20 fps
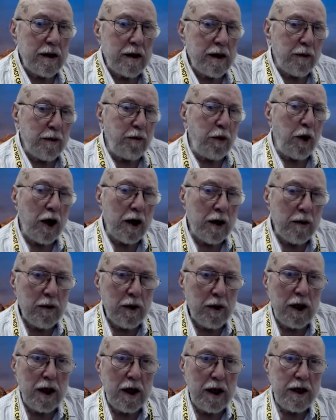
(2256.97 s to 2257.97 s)
the bottom
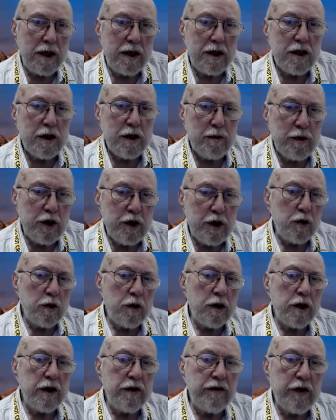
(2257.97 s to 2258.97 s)
line is the
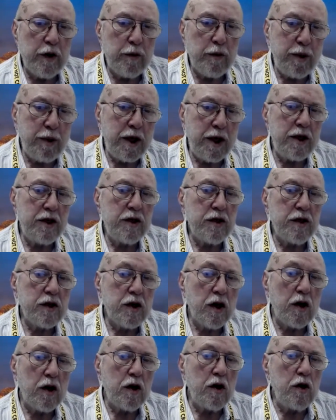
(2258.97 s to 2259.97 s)
majority of your patients
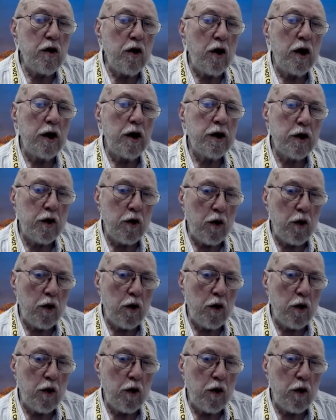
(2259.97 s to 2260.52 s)
are not